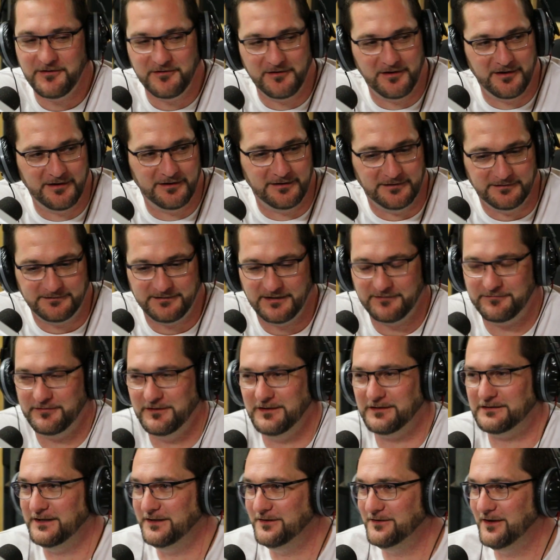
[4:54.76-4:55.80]
No,
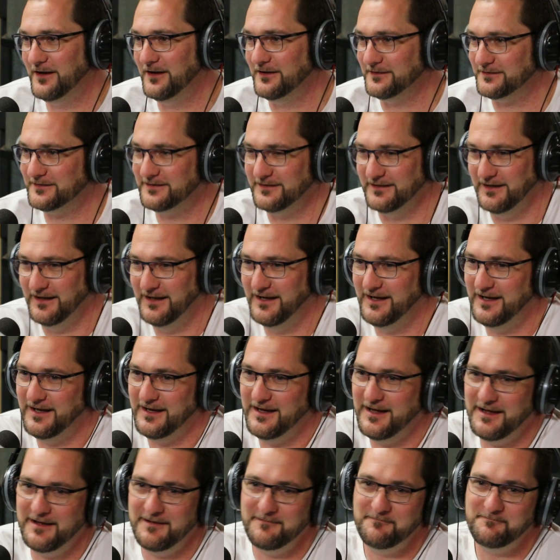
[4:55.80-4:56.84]
definitely not.
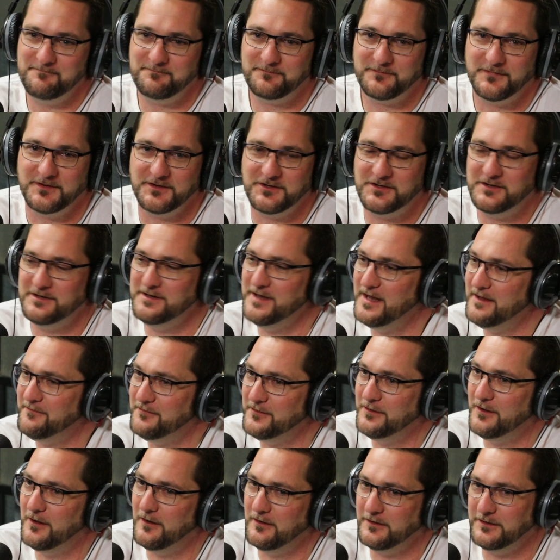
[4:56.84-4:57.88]
You never
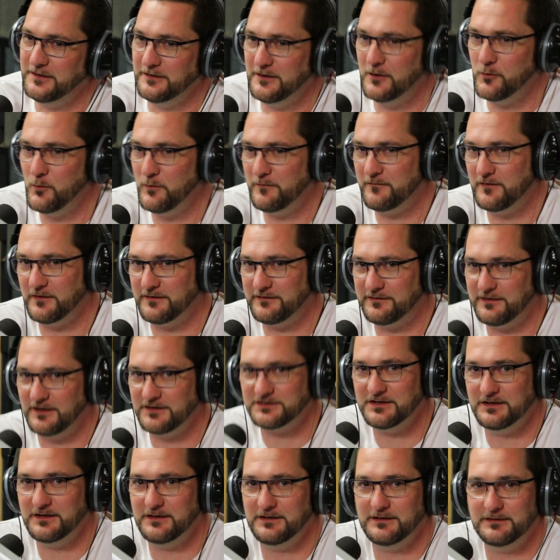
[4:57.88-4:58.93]
know. You know, we've got
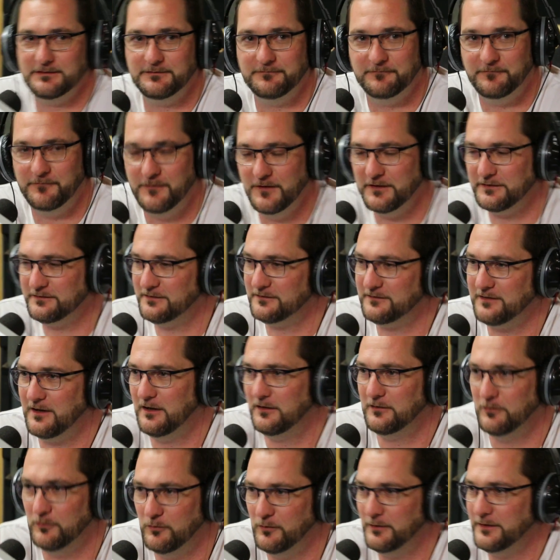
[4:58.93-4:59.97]
such a
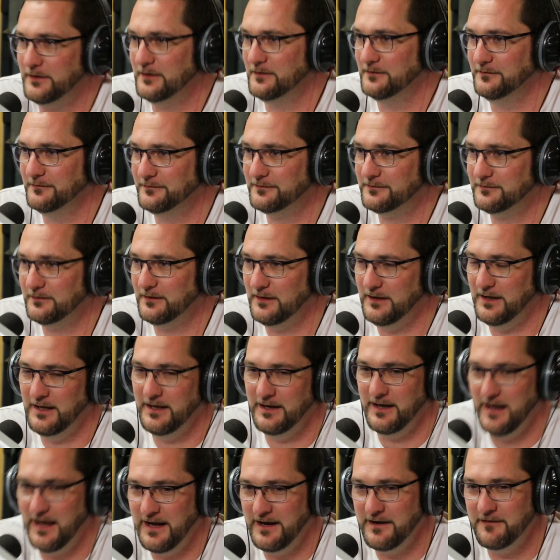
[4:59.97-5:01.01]
versatile audience
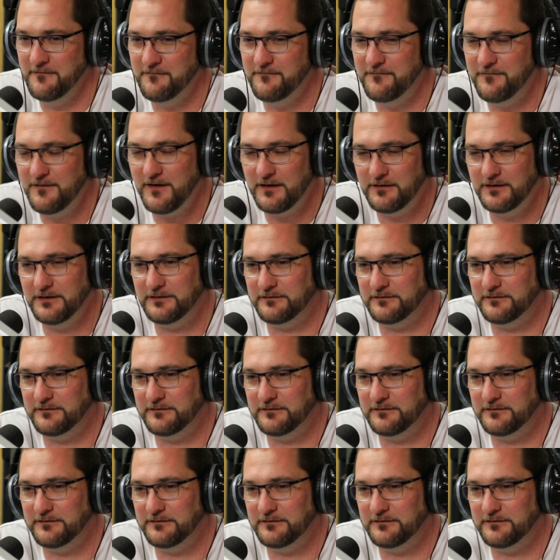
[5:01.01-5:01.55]
and a very